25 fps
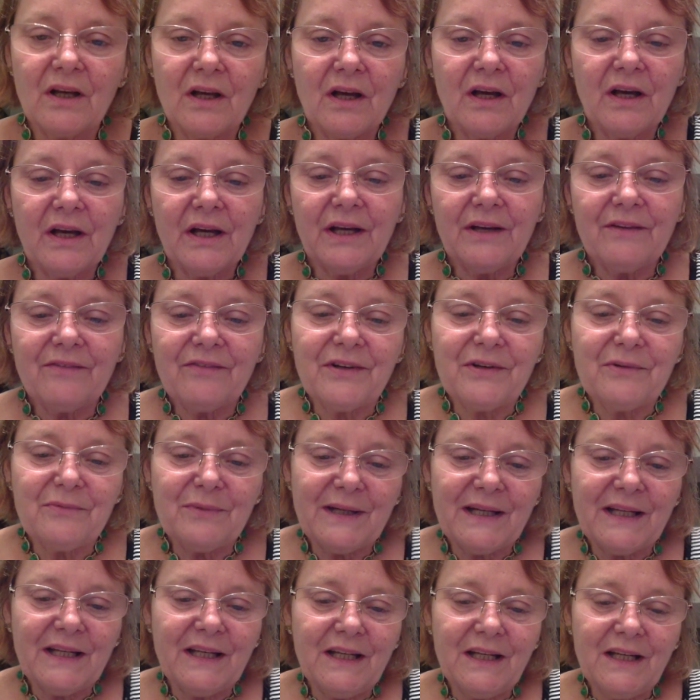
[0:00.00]
Hi
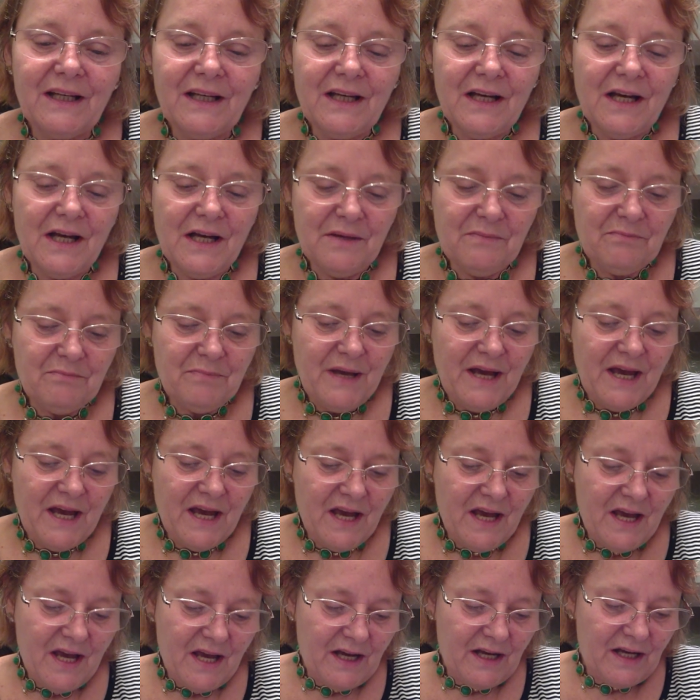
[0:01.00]
everybody, I'm
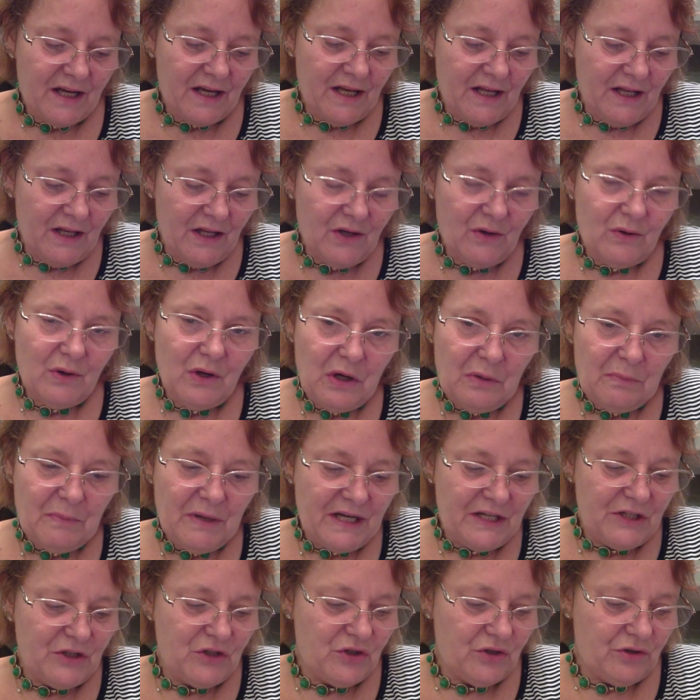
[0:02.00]
back. Hello all
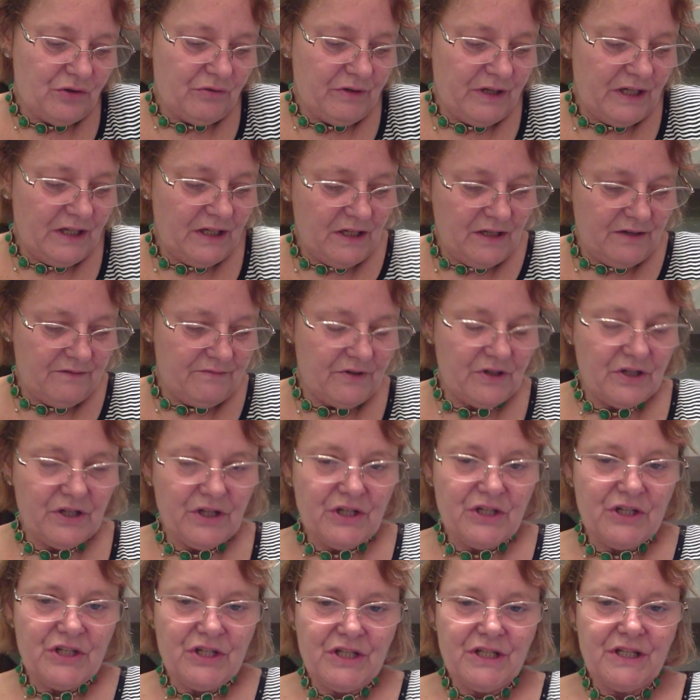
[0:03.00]
my jewelry
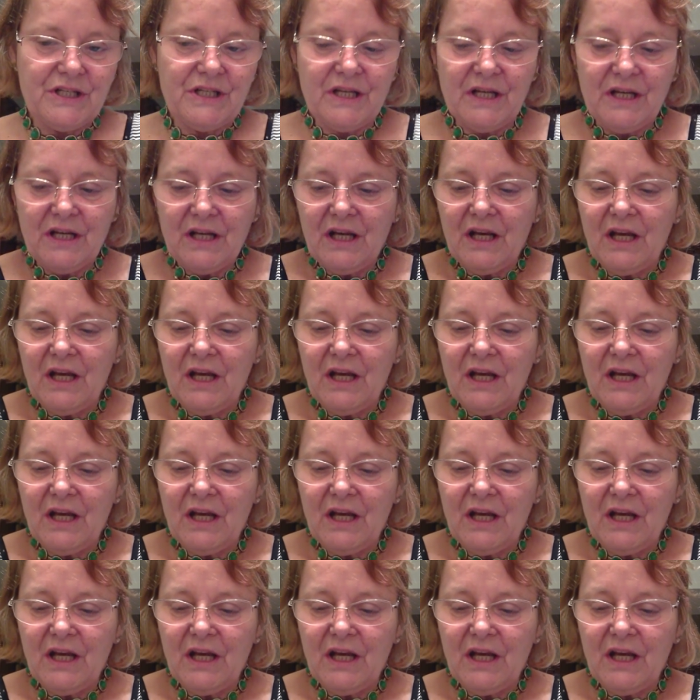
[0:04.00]
lovers.